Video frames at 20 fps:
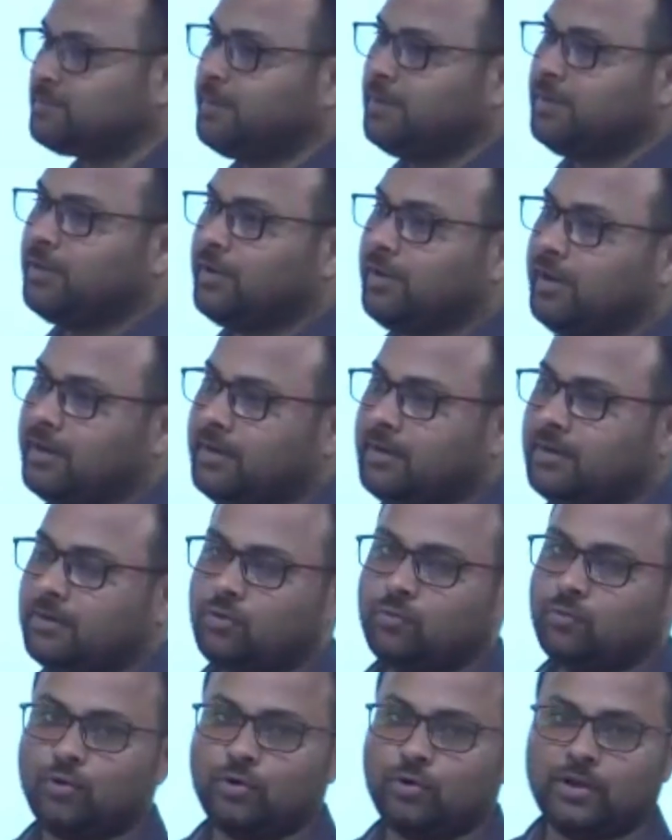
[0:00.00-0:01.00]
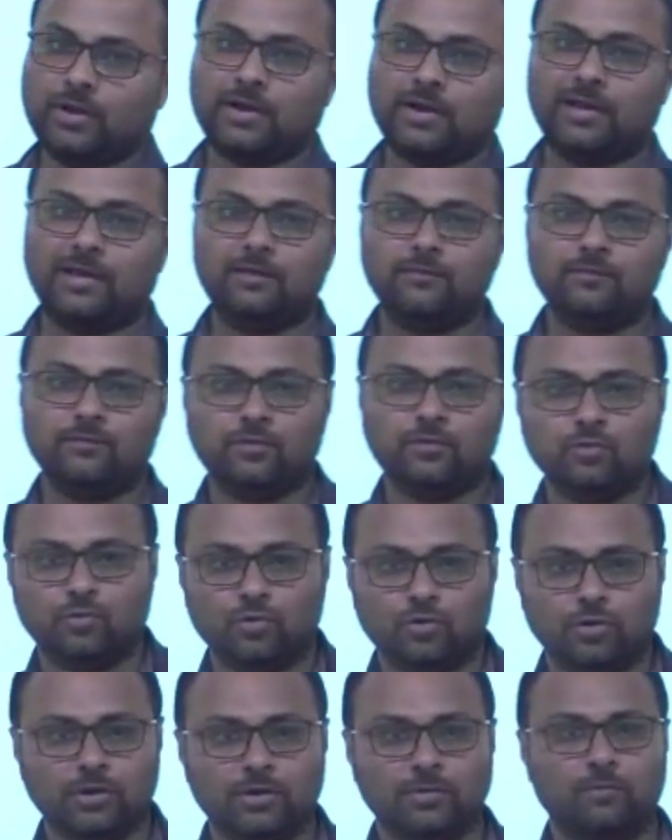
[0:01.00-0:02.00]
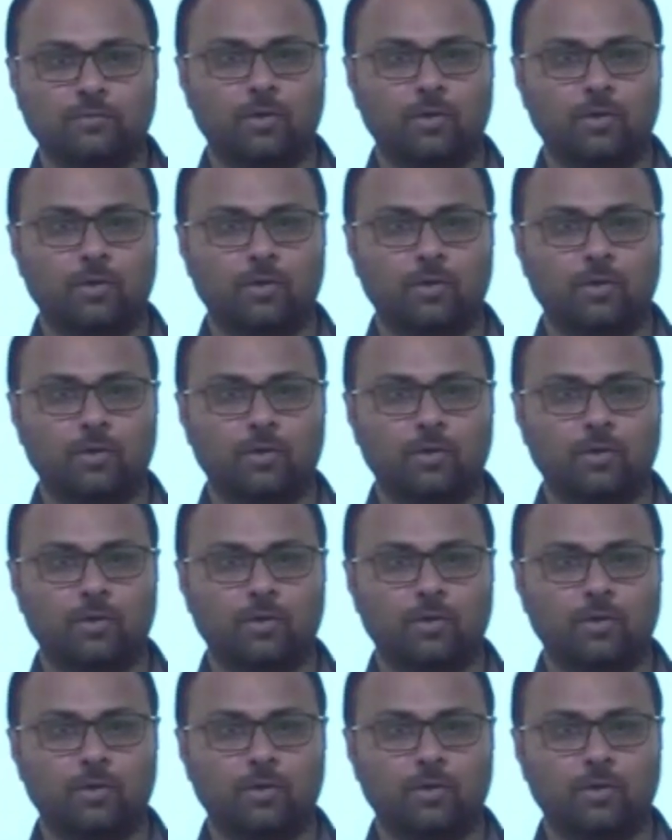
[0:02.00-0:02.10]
been created to protect life, to protect